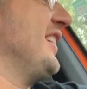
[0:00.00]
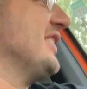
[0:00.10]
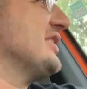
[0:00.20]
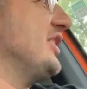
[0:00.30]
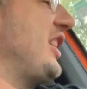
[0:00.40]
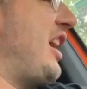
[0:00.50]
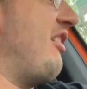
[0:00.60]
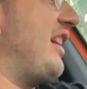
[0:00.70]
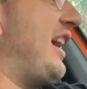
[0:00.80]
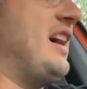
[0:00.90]
so now
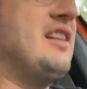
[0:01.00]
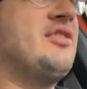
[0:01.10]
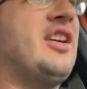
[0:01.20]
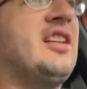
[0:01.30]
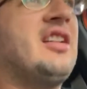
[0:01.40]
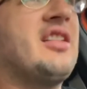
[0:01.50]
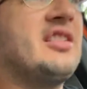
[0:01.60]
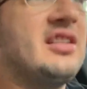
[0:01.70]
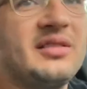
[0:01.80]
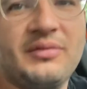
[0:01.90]
I have
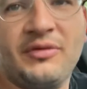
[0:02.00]
another